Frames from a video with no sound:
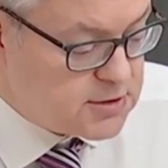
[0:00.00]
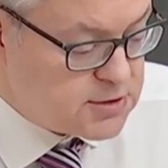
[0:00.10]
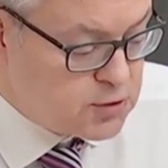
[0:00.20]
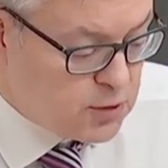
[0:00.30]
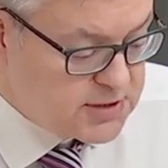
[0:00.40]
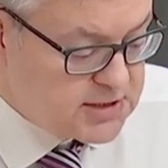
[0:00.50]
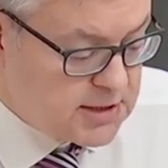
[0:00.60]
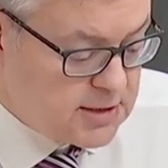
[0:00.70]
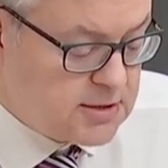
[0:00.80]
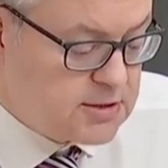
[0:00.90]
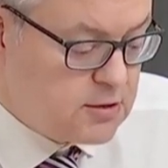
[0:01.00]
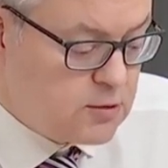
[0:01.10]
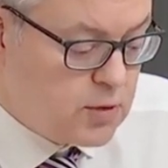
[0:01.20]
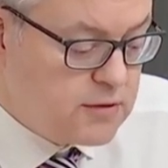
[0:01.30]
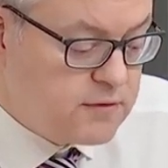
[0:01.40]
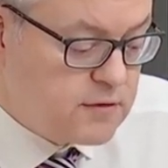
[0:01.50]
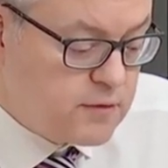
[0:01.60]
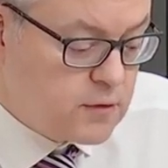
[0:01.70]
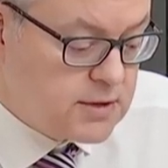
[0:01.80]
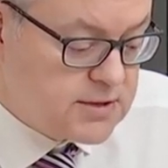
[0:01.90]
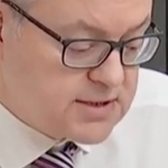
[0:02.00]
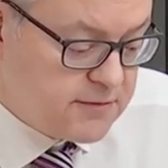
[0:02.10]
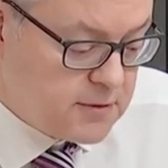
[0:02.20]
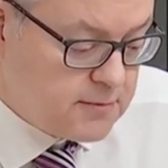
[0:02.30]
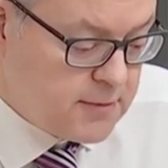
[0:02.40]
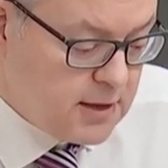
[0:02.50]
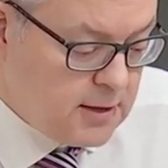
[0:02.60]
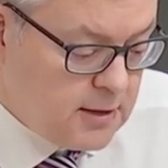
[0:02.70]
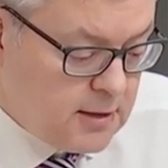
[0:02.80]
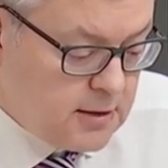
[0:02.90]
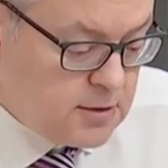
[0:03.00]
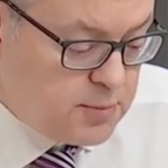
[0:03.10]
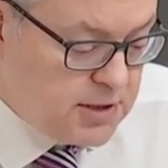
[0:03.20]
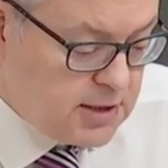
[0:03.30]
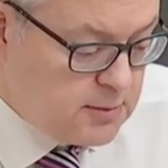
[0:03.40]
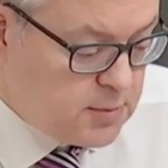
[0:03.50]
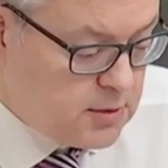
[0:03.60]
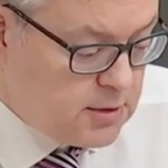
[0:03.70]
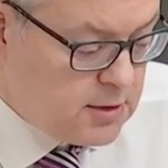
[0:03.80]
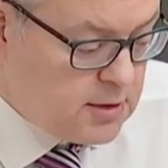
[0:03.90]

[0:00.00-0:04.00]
does not cite Article one four four point seven in the preamble,